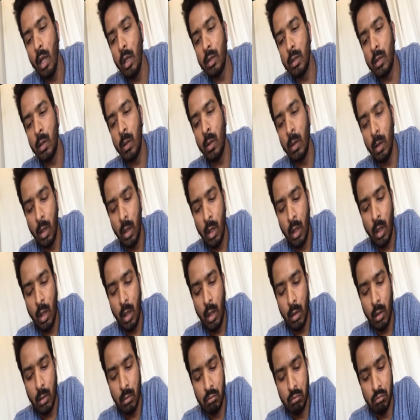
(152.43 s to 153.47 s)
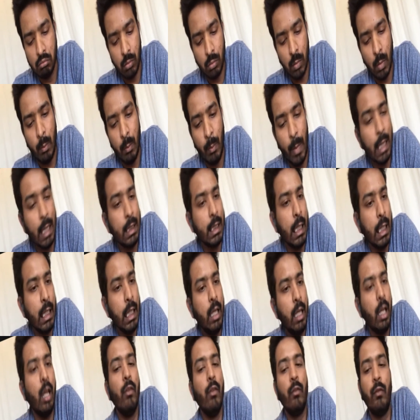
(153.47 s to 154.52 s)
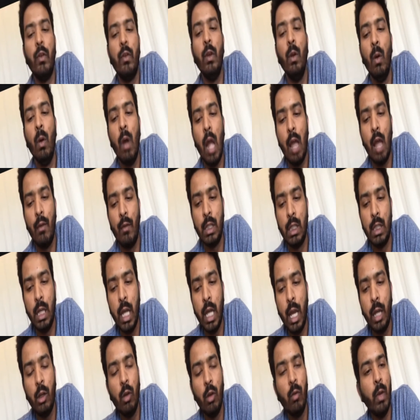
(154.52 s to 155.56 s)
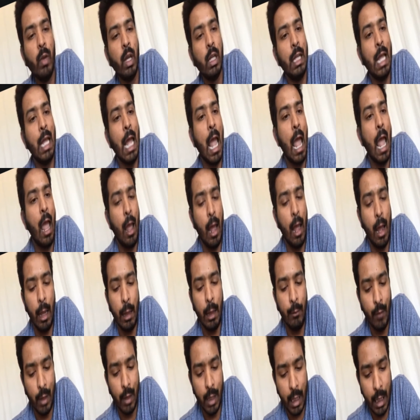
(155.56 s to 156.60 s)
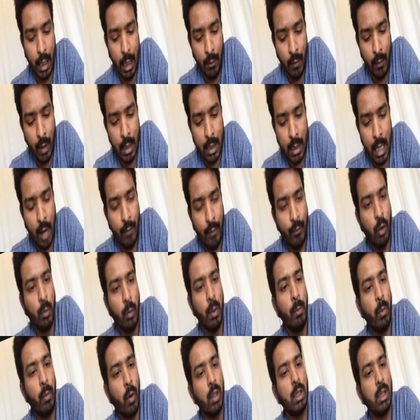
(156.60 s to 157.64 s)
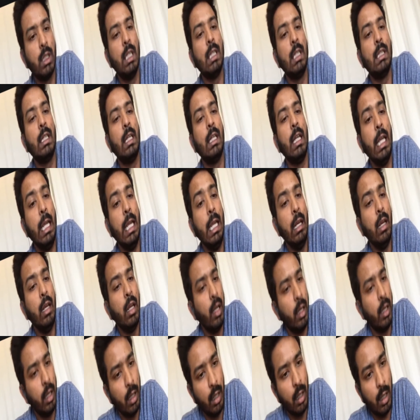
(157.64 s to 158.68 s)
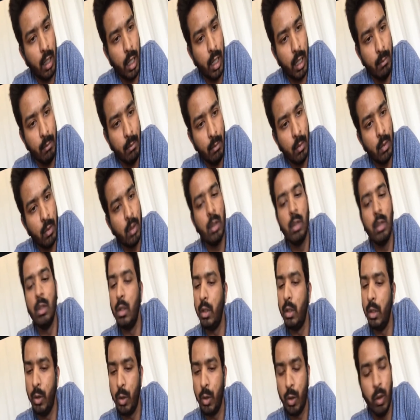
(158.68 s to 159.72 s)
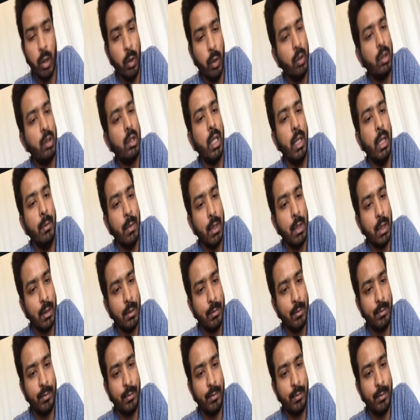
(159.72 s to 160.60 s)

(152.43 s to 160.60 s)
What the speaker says: So basically, if you have a scenario where the events have to be processed in real time, you should use streams.